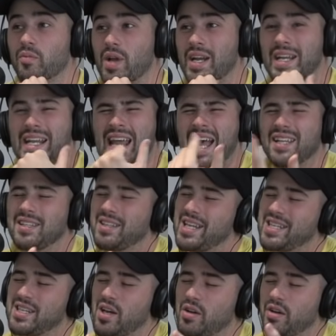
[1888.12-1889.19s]
And it had,
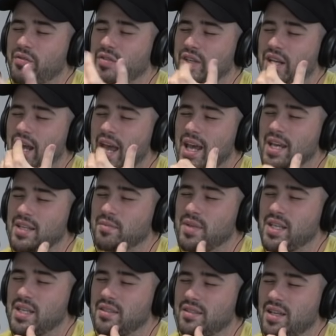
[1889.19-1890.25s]
like, yo, if you're going to hang
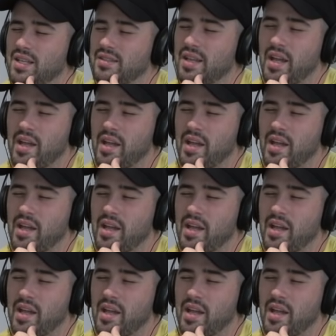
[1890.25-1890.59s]
meat, cut the